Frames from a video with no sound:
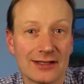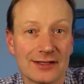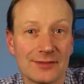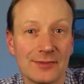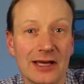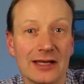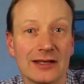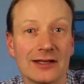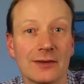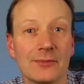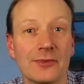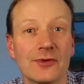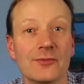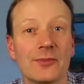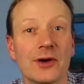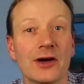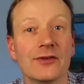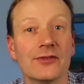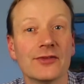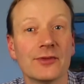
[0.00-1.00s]
is made up of
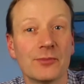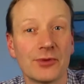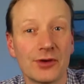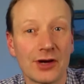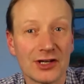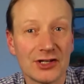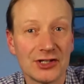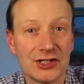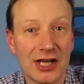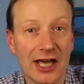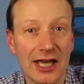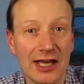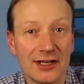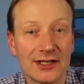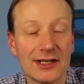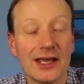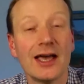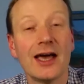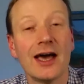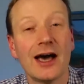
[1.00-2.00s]
both the price
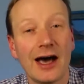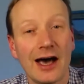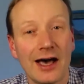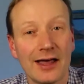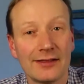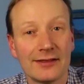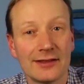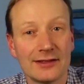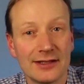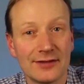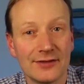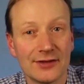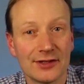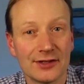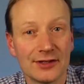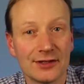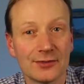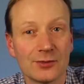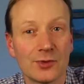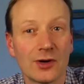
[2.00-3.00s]
change and the
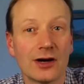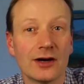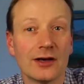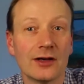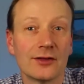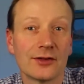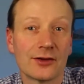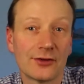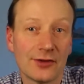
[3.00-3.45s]
dividend. While with